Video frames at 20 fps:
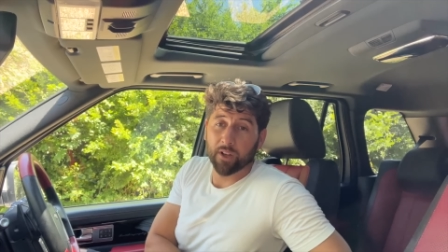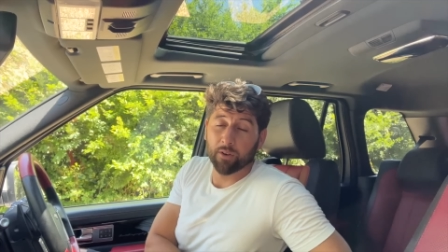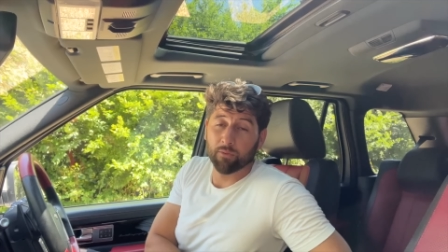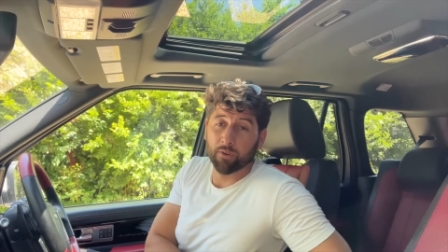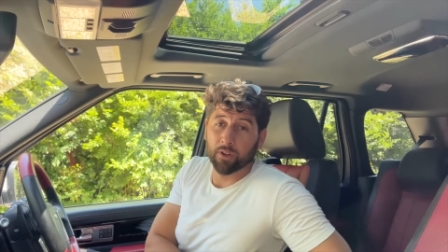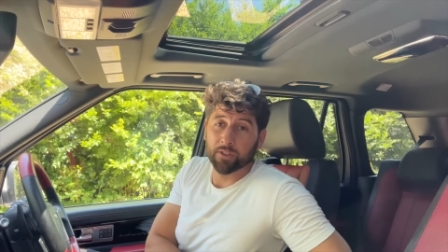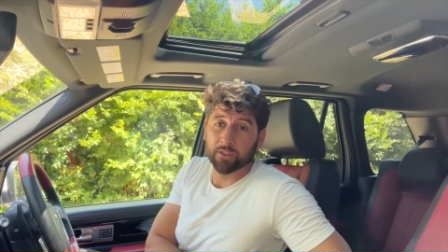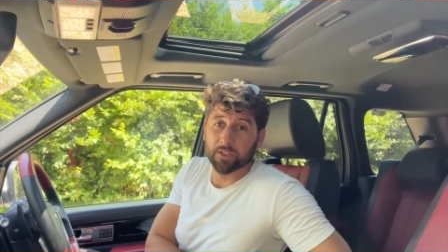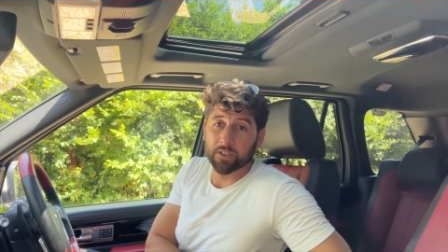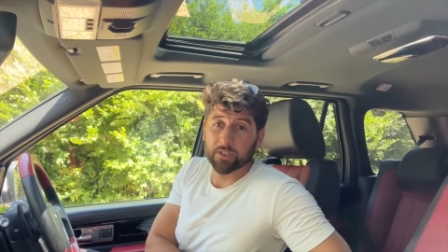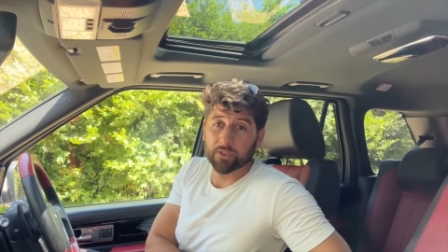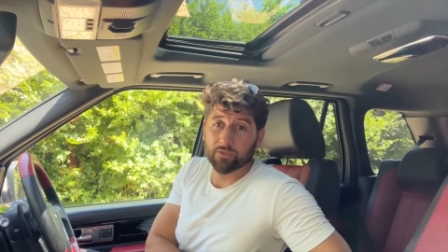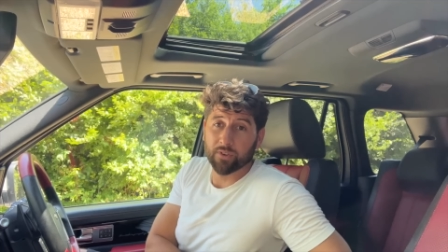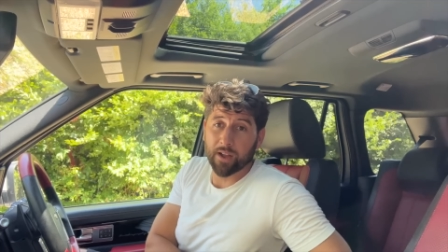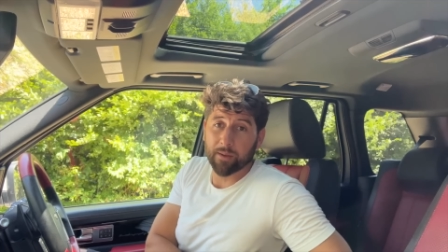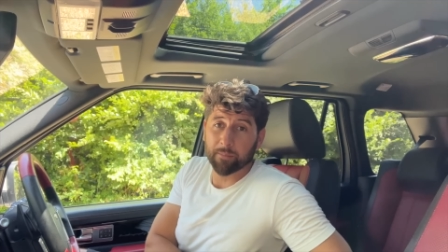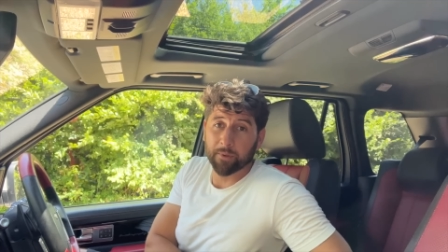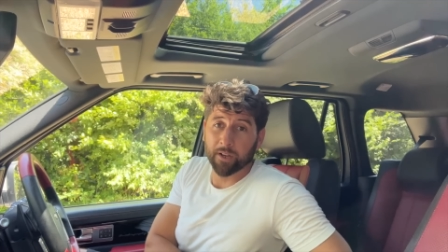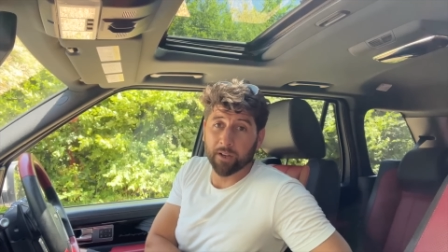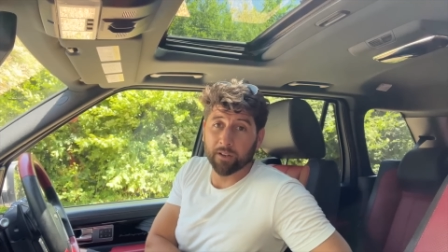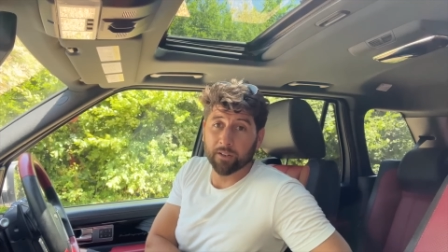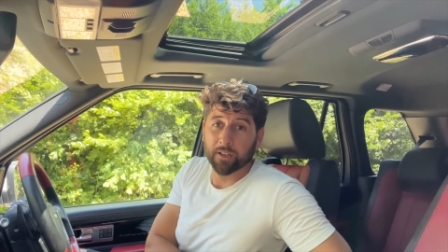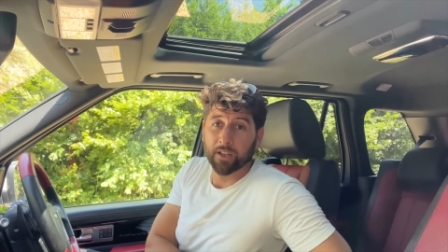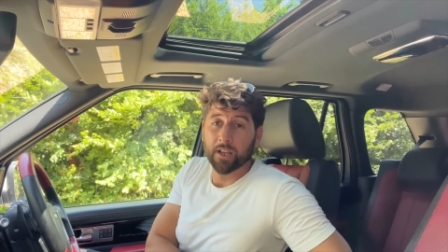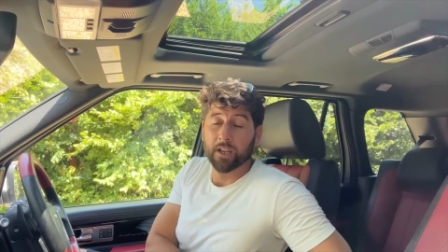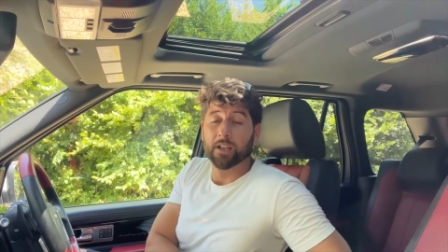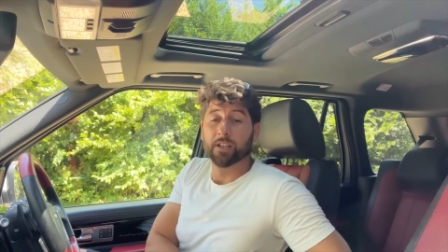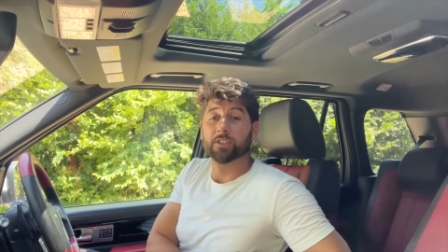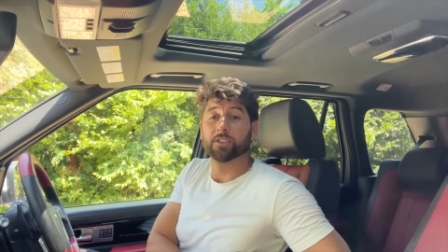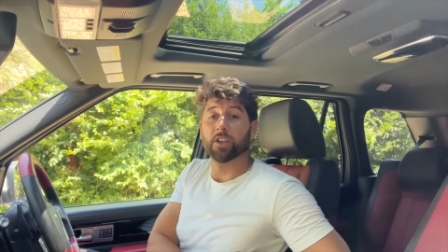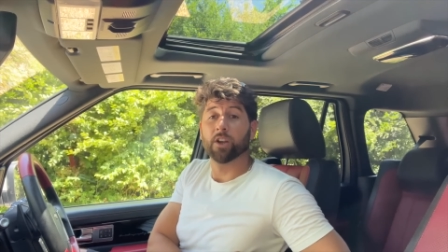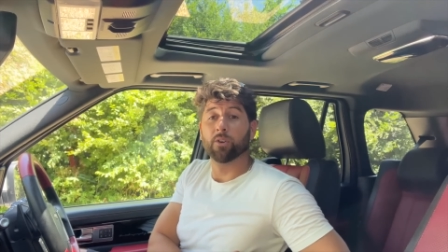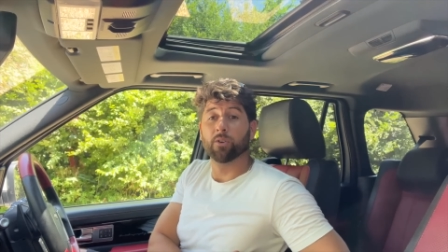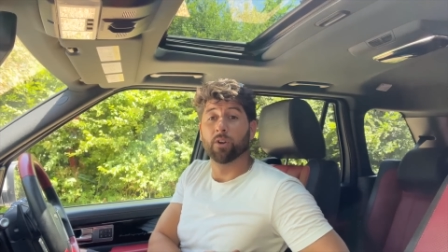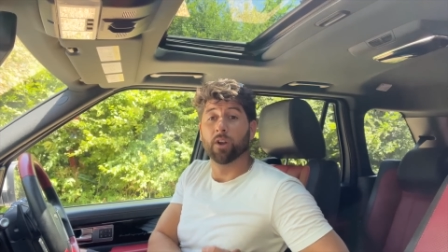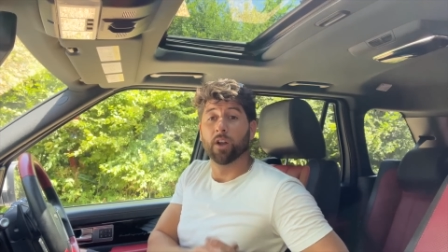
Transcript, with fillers: a run to the scrapyard. So